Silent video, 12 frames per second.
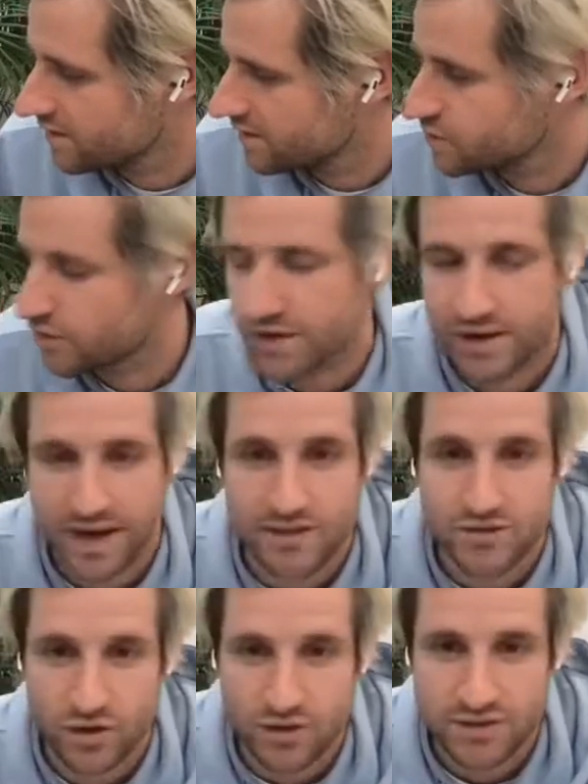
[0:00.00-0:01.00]
so that
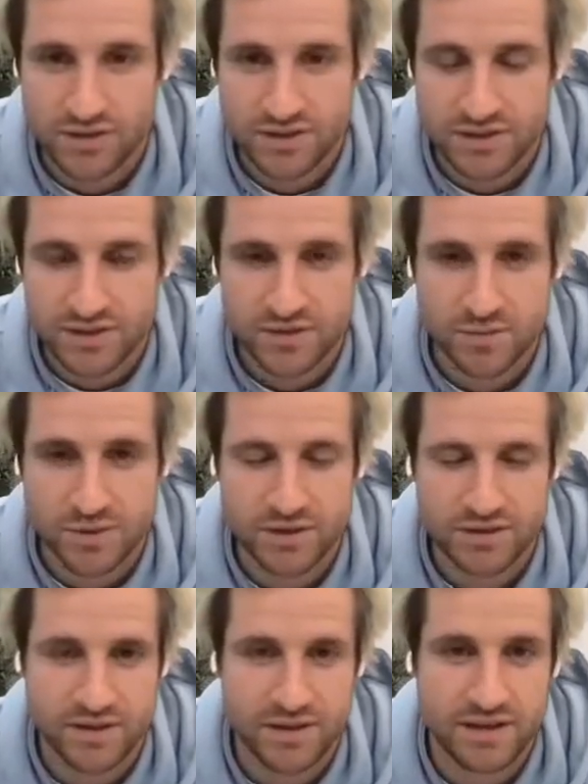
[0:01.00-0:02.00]
externals can see it,
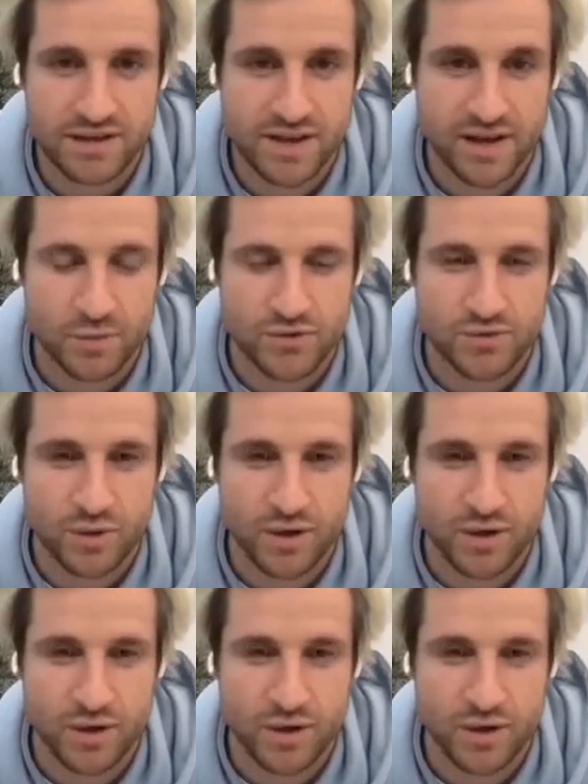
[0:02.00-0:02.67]
because I think it helps